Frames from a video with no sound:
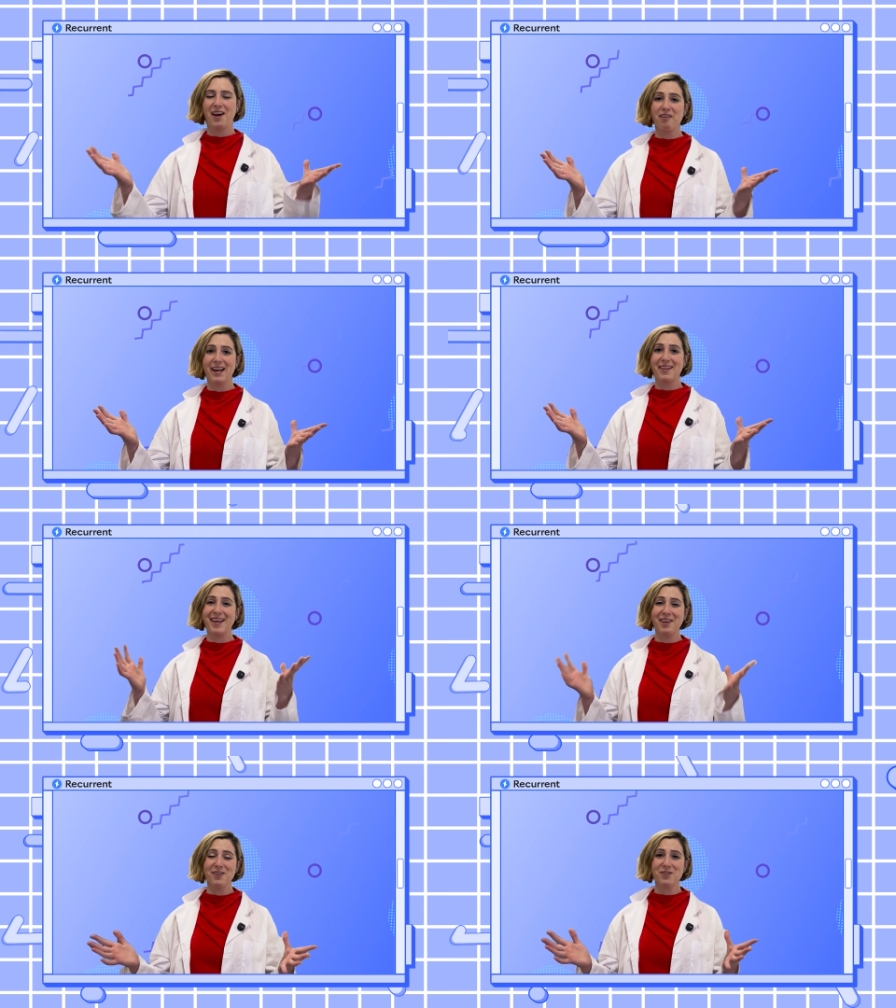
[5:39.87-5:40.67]
All right,
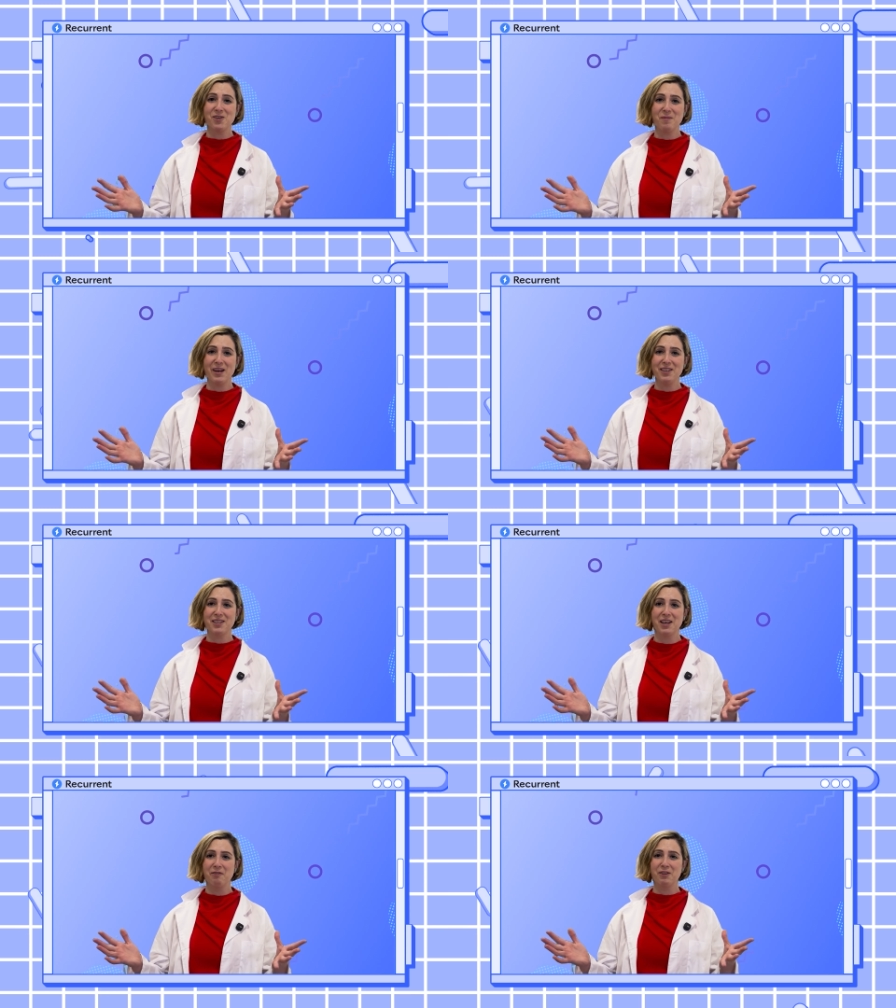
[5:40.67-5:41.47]
thank you so
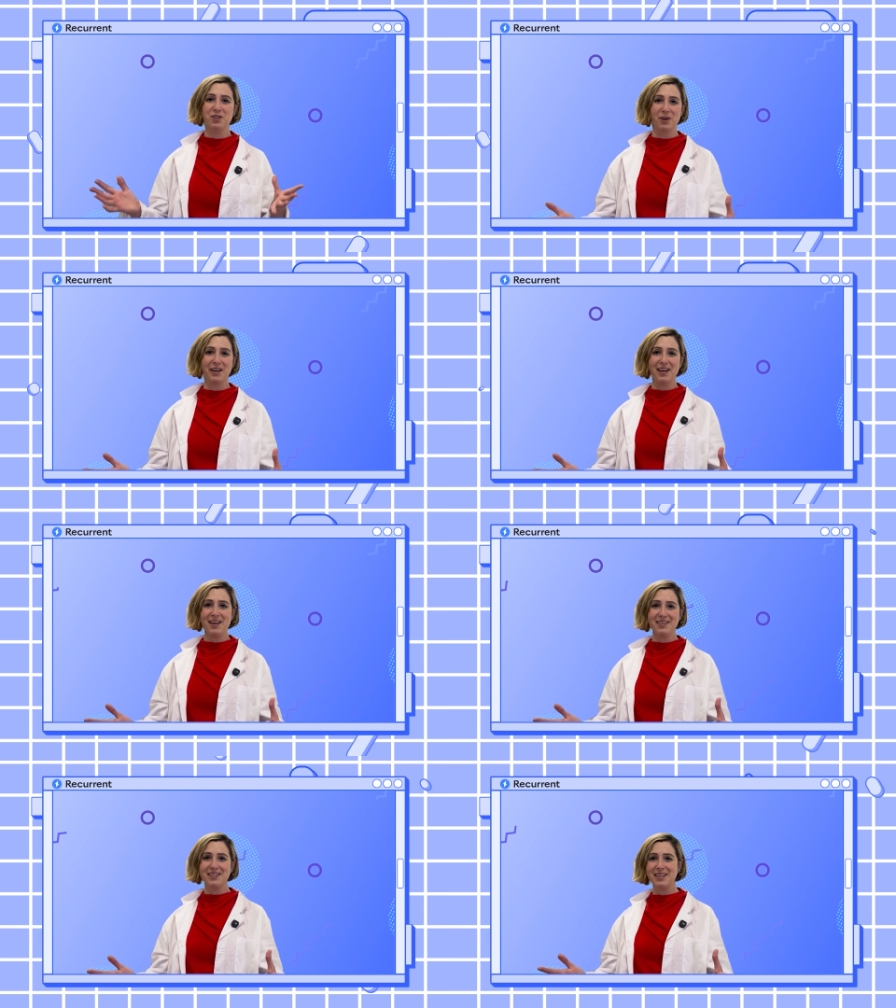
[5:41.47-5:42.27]
much for joining
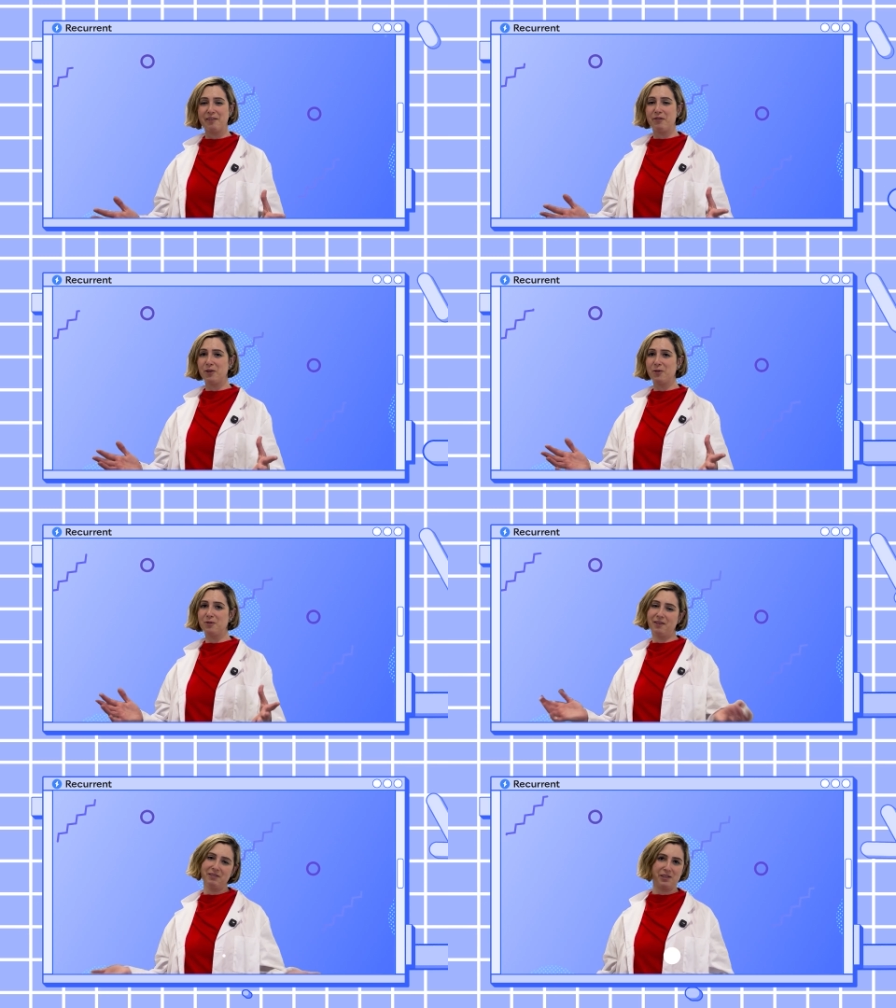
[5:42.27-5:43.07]
us. If you
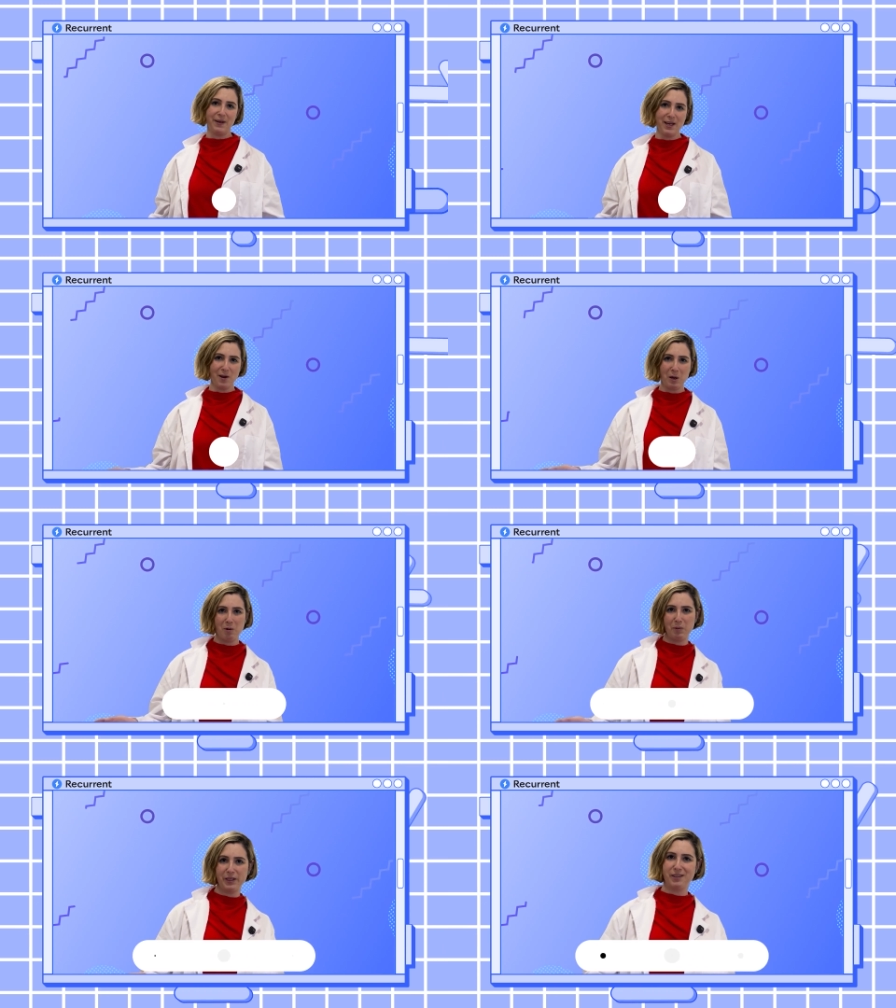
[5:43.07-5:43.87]
love this
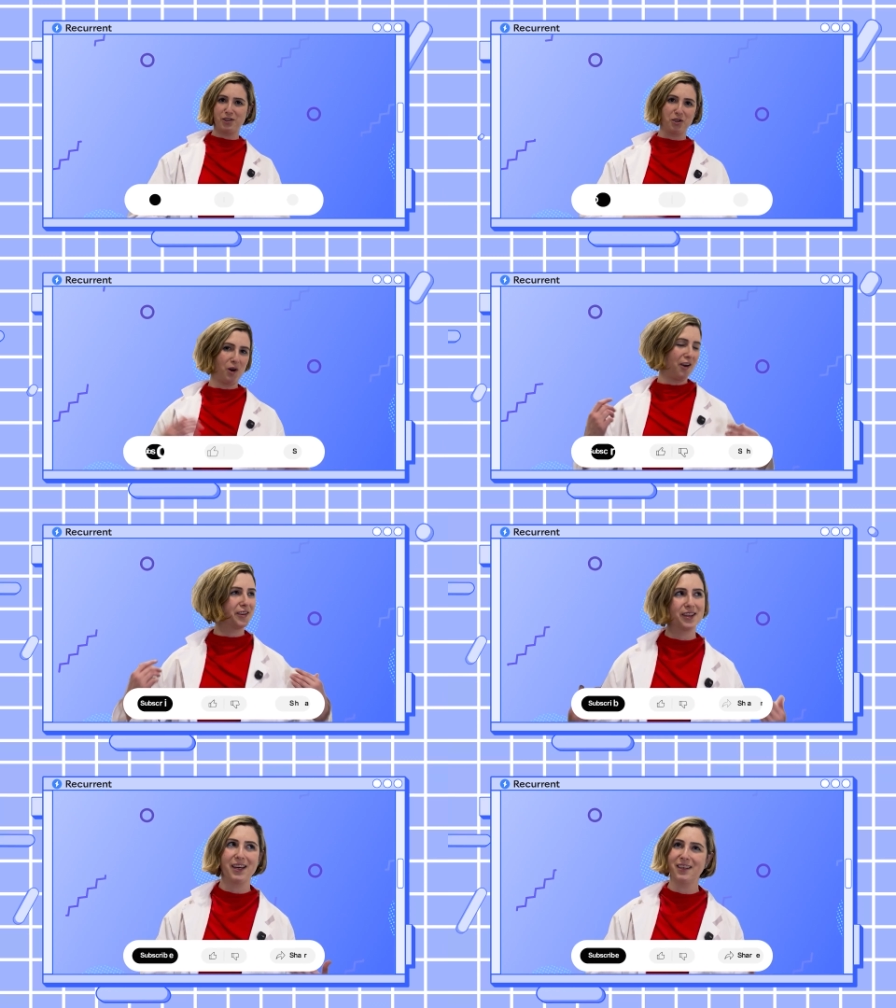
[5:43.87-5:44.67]
video, please do all the
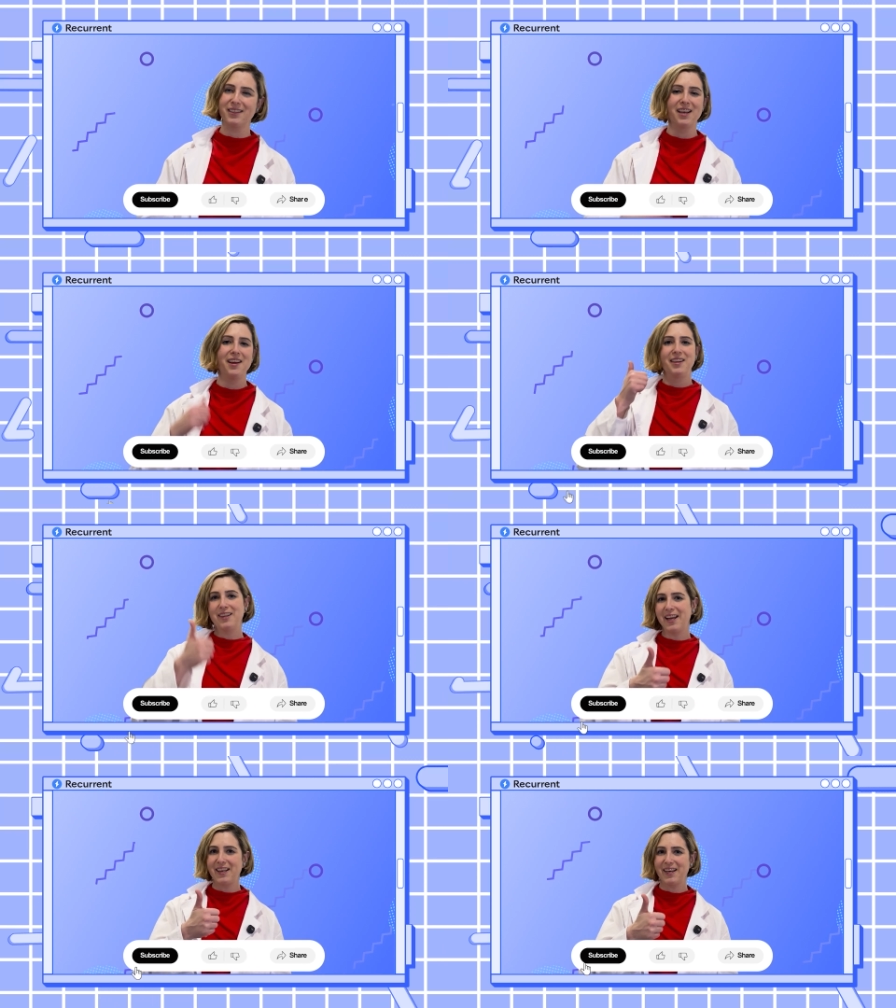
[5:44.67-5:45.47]
things,
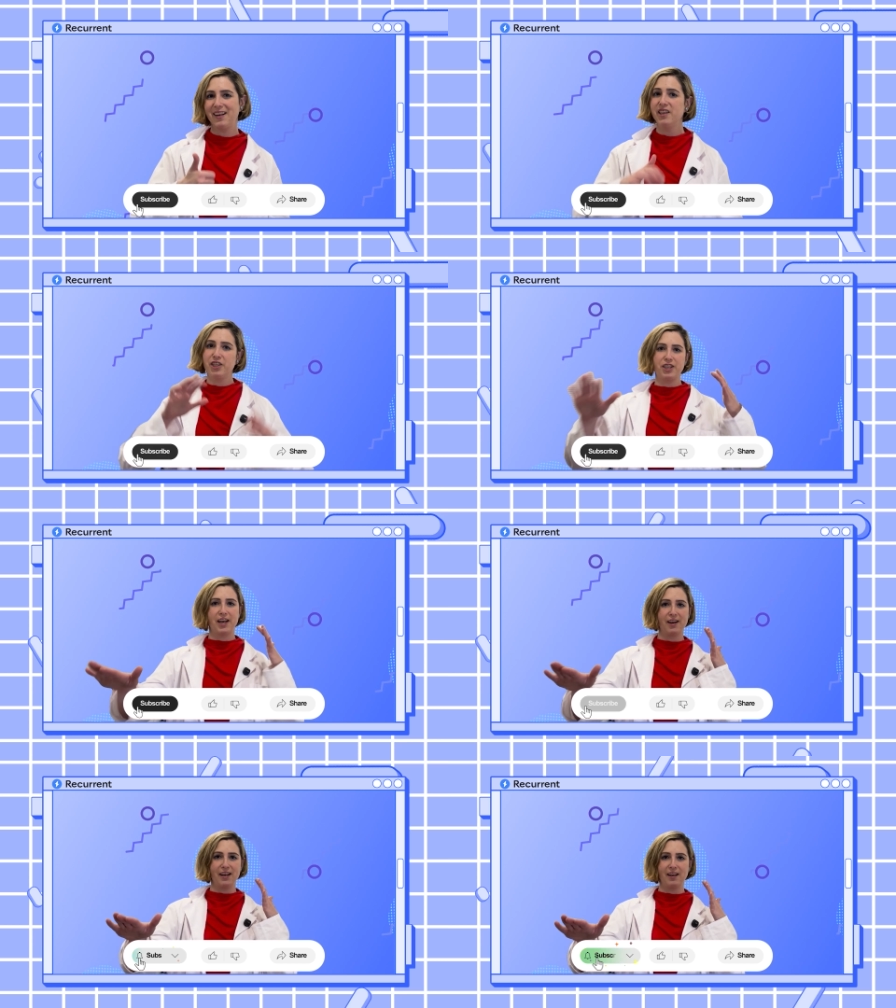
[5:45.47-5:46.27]
like it,
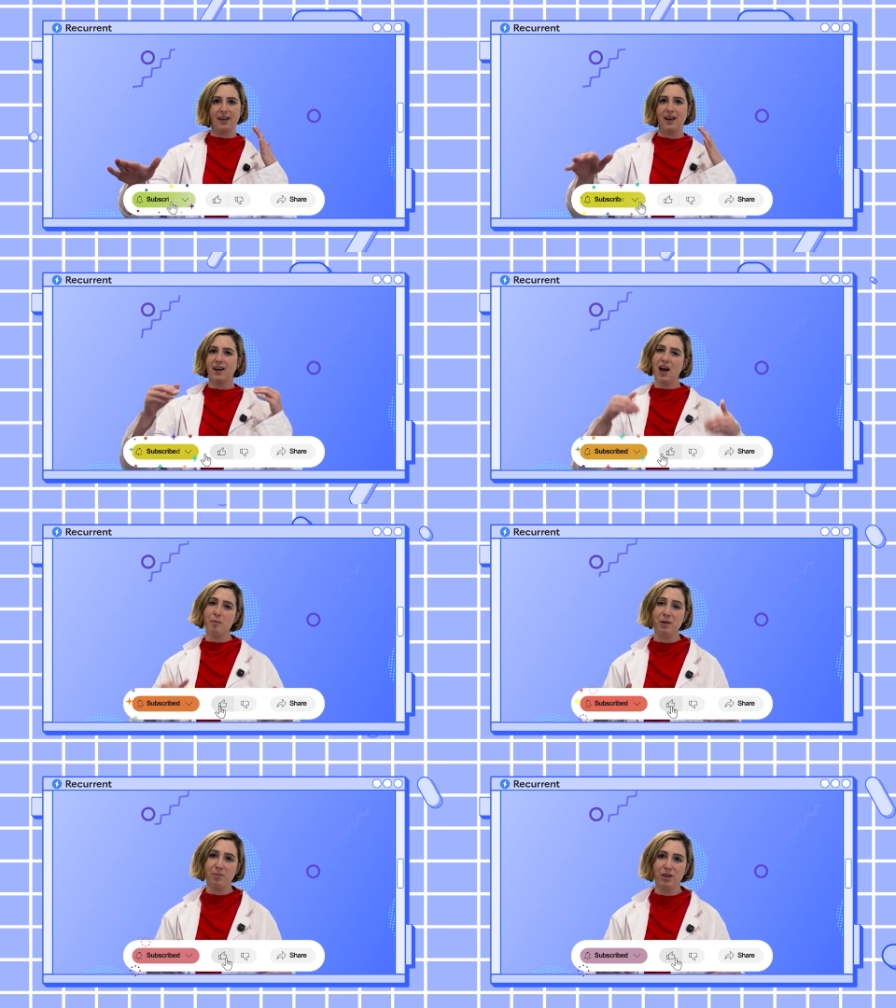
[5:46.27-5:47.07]
share it,
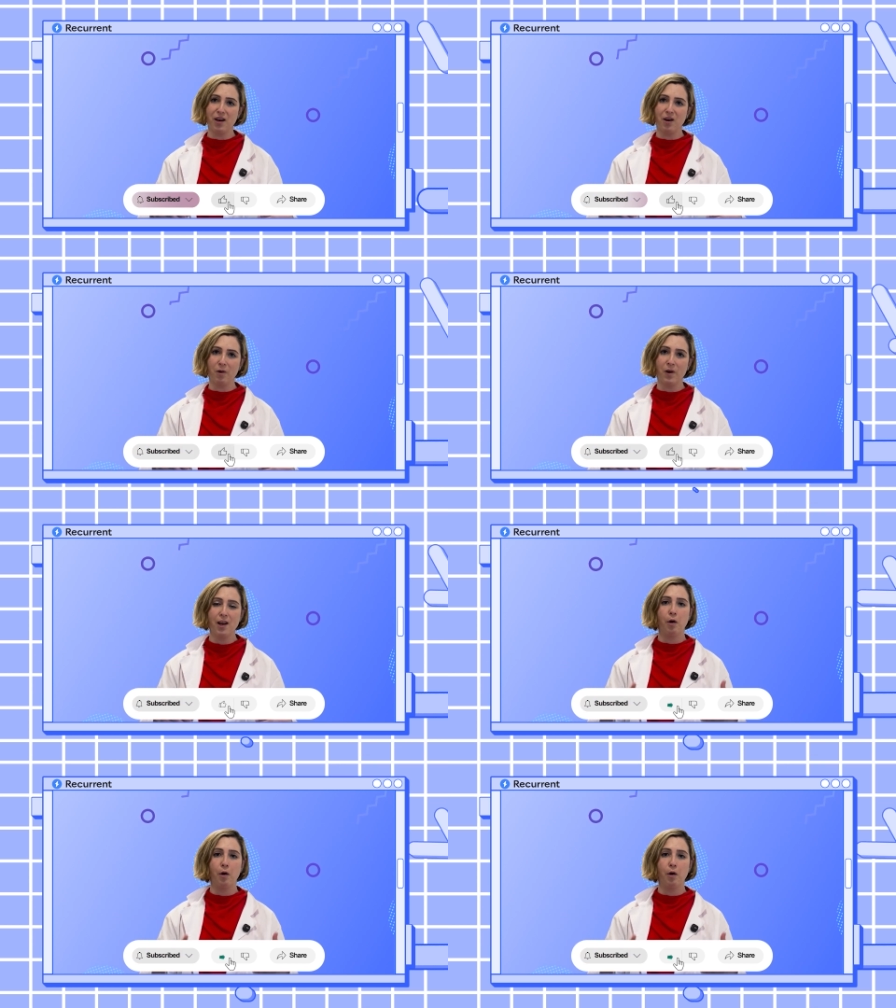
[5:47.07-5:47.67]
comment below.